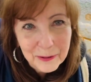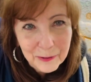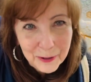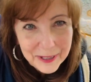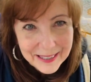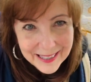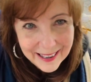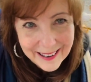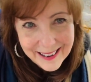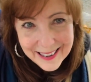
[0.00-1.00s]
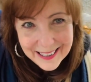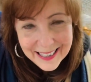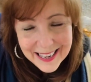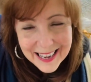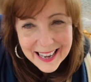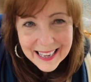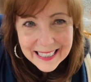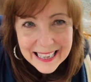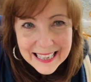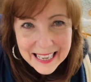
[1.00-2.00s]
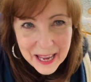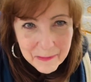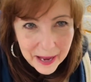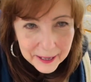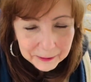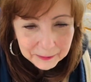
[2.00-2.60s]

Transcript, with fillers: furnace guy and he came out,